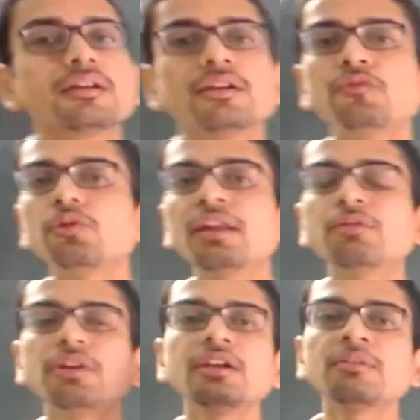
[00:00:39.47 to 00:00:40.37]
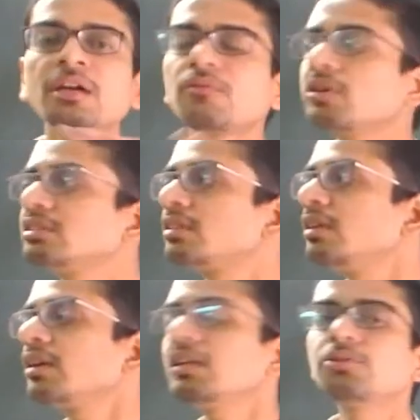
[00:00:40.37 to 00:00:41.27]
if you cannot hear my voice
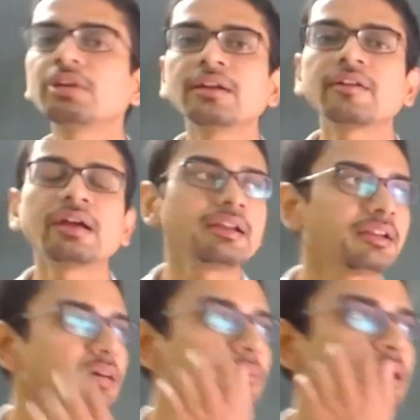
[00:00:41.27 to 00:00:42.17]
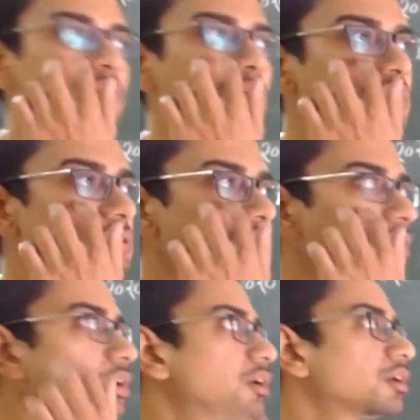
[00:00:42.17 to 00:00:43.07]
clearly, you can write in comment box
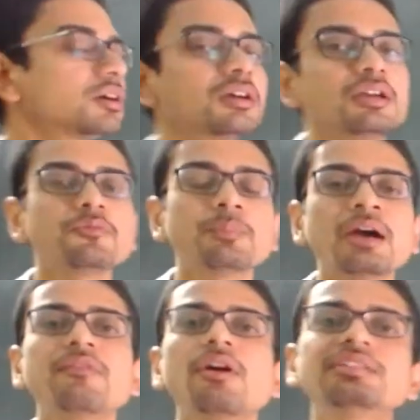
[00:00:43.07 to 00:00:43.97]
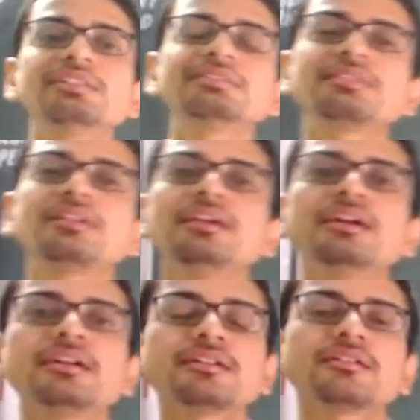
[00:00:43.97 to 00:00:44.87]
if my voice is
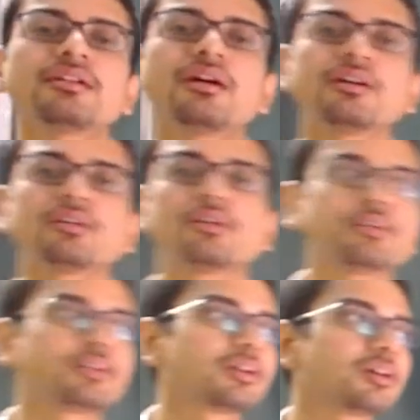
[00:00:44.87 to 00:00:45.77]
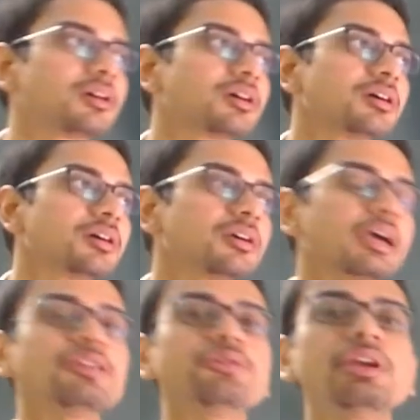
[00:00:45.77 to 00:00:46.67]
clear or not.
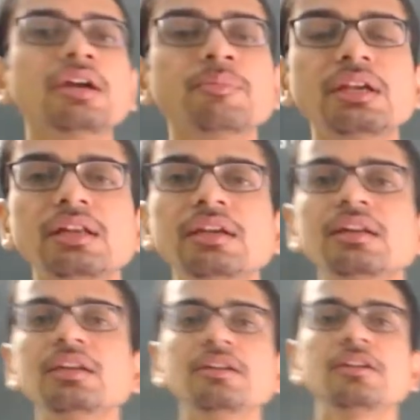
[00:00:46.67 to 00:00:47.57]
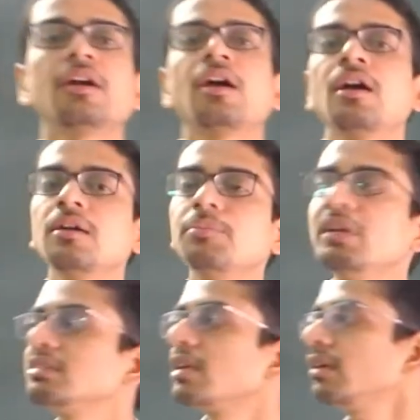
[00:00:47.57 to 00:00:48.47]
Can you hear me clearly?
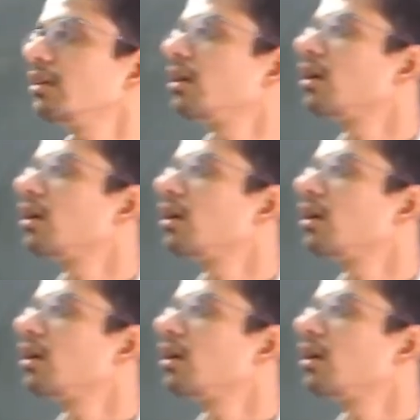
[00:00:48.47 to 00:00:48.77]
Please write.